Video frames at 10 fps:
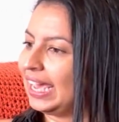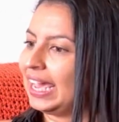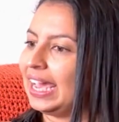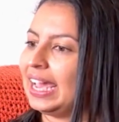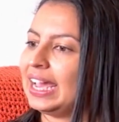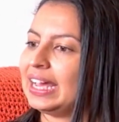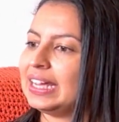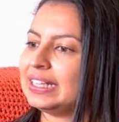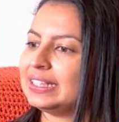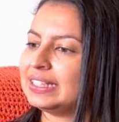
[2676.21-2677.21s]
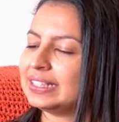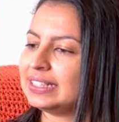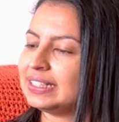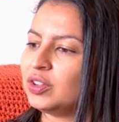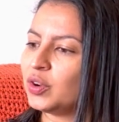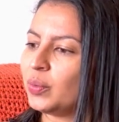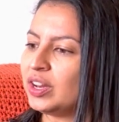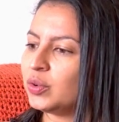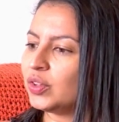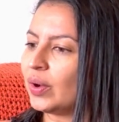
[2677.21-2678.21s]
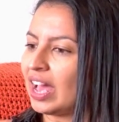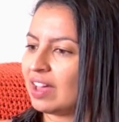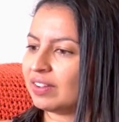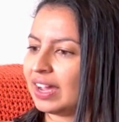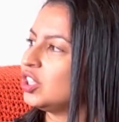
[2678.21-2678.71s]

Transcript: And, you know, when you don't have